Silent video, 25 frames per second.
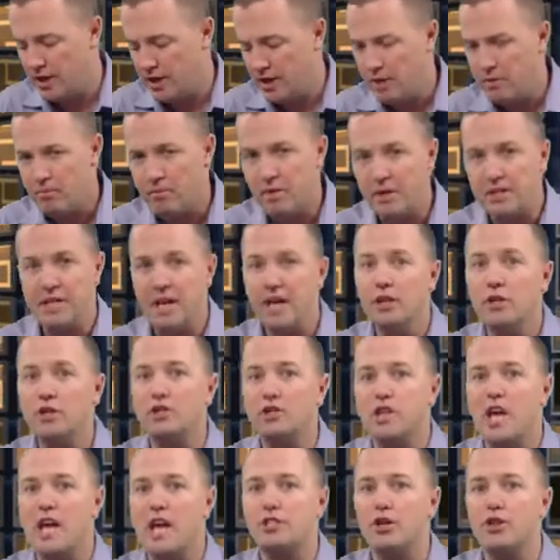
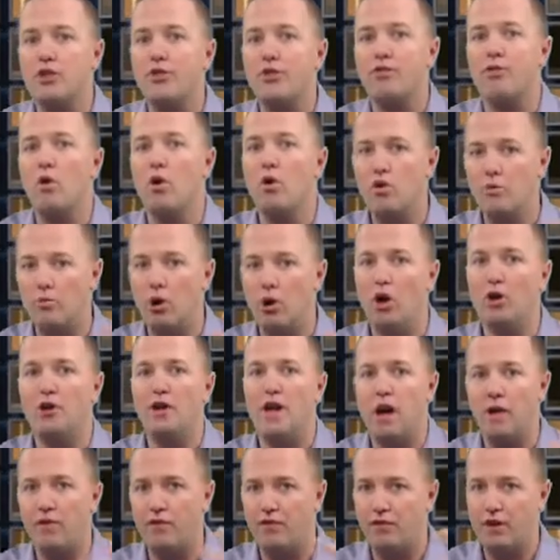McDaniels likes to throw the ball
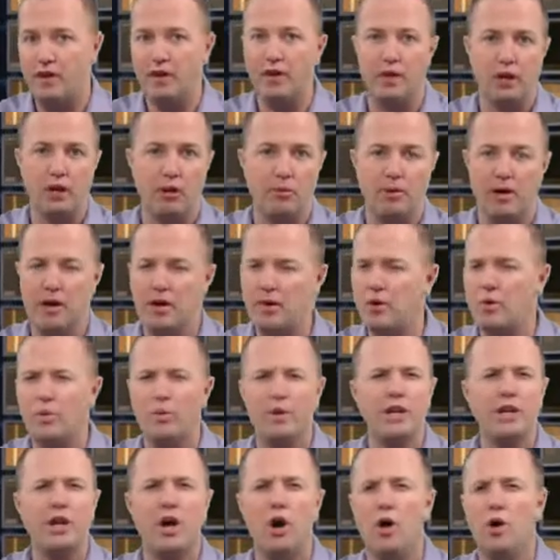downfield a little bit. I mean,
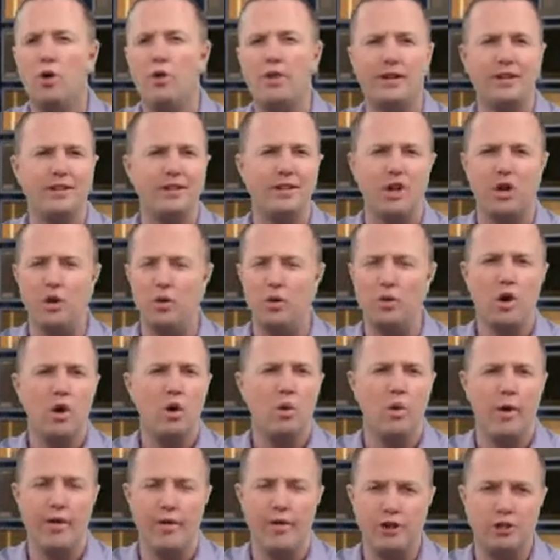we know that,
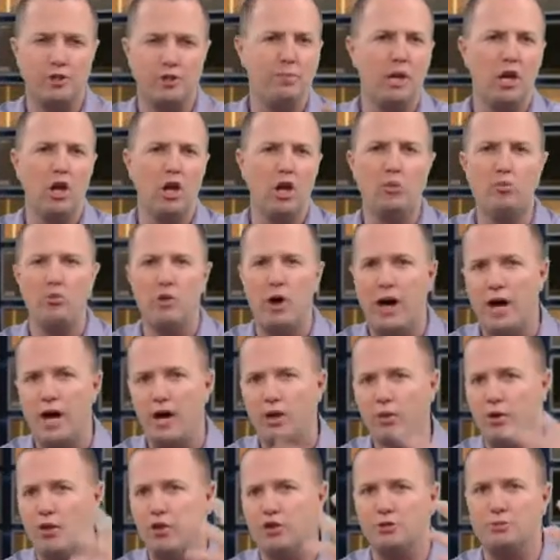whether it's Bill
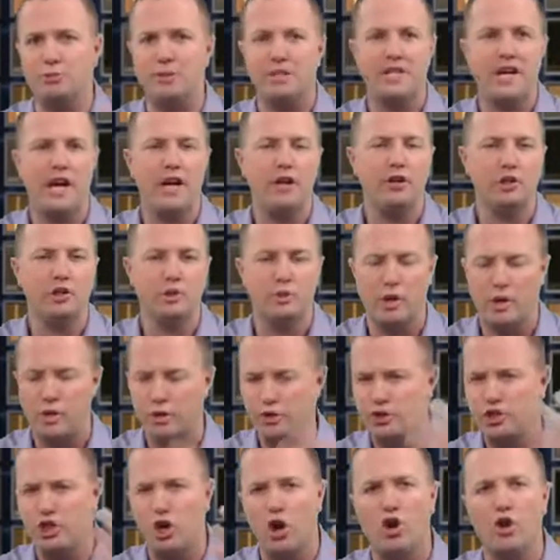O'Brien, whether it's McDaniels, whether
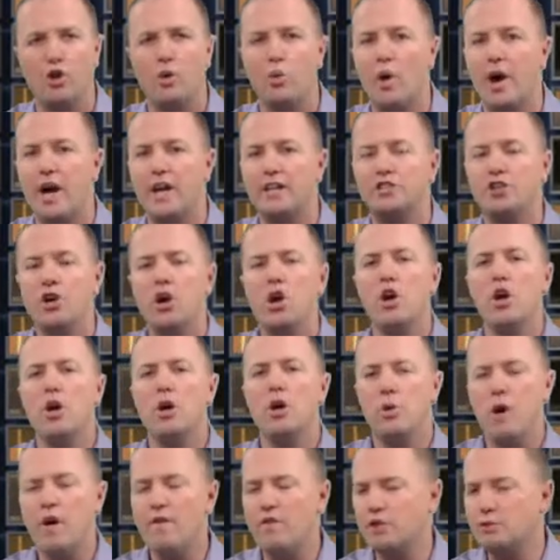it's Charlie Weiss,
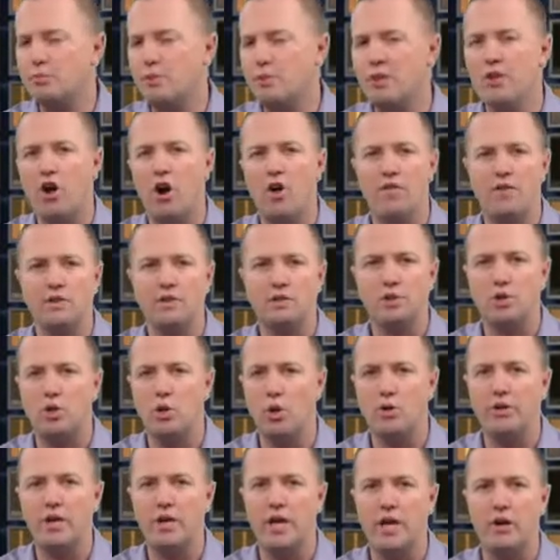whoever's been the offensive
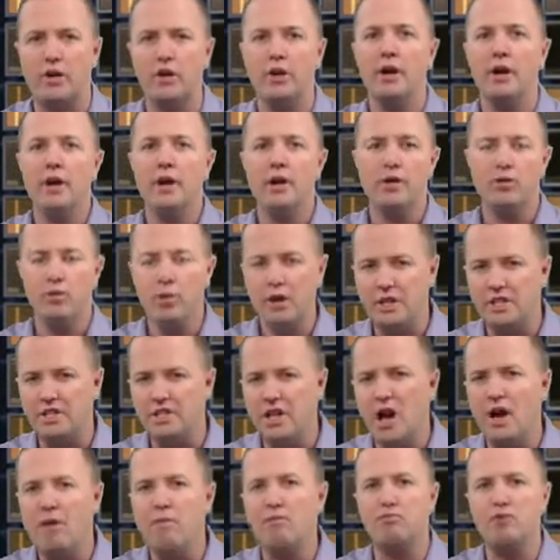coordinator, really
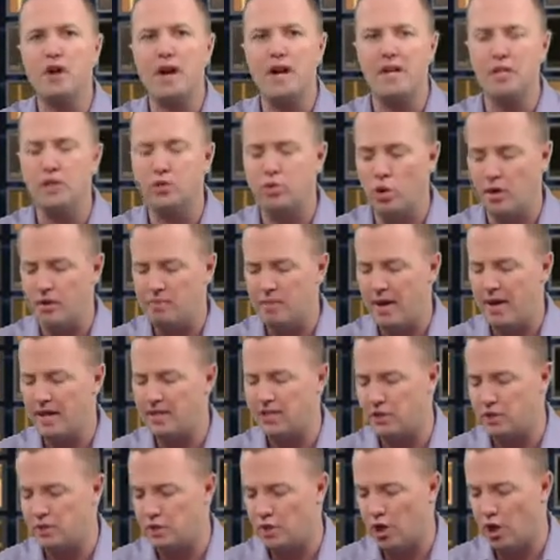Tom Brady is what
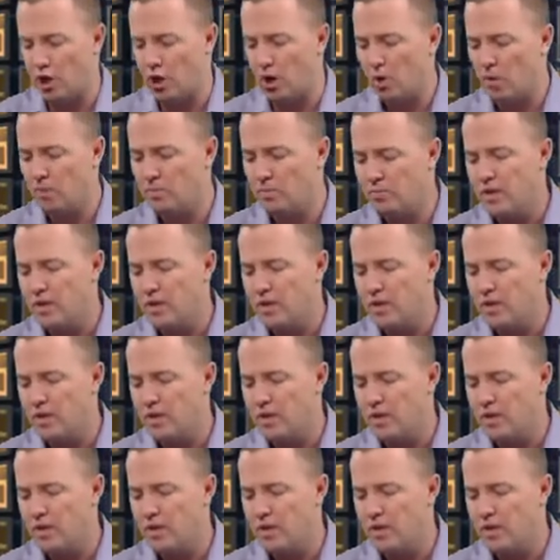makes it go.